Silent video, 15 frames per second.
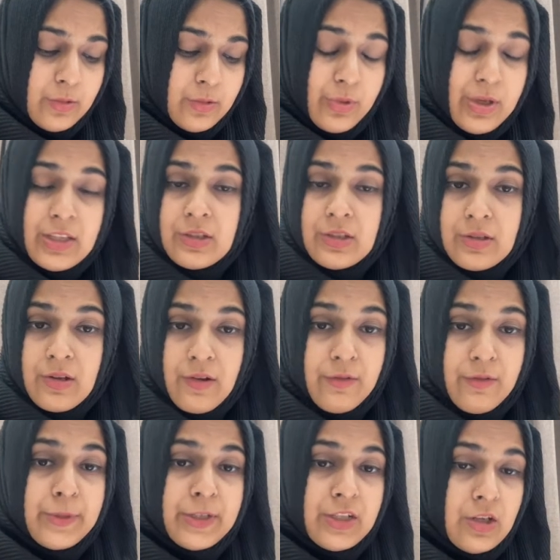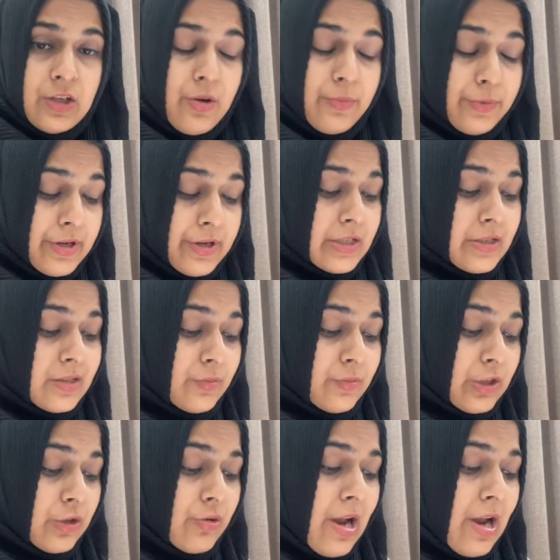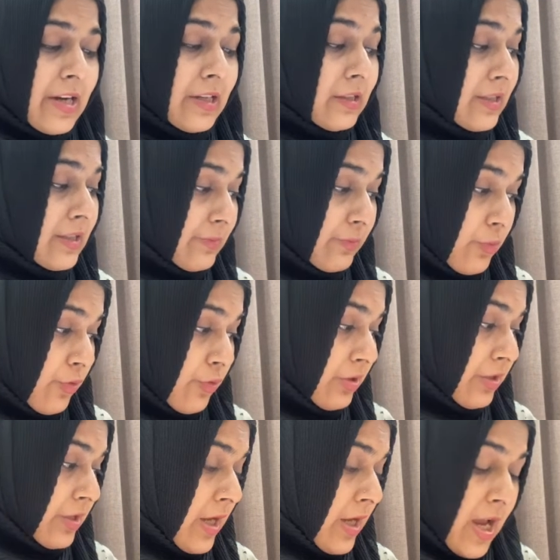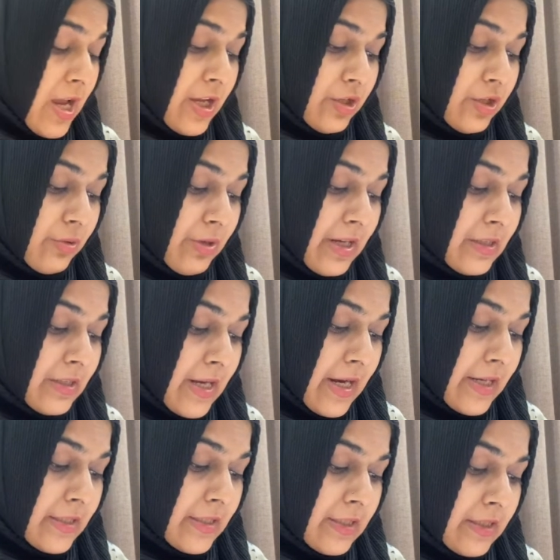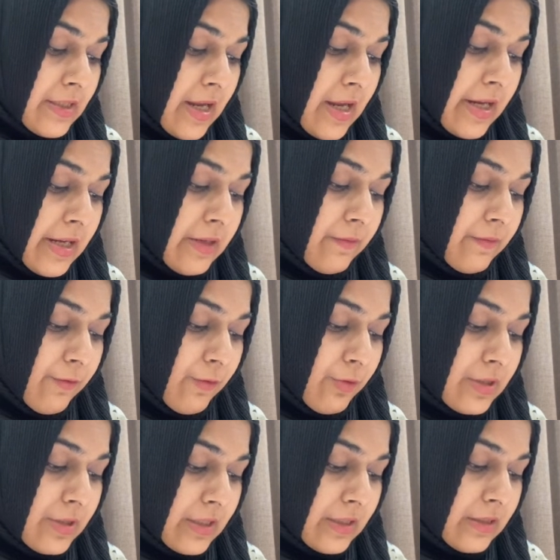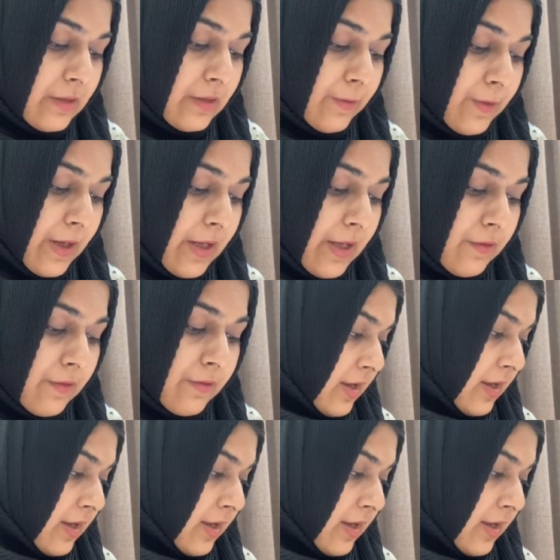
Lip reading: wages of machine operators. When you add these both, you get 99,465.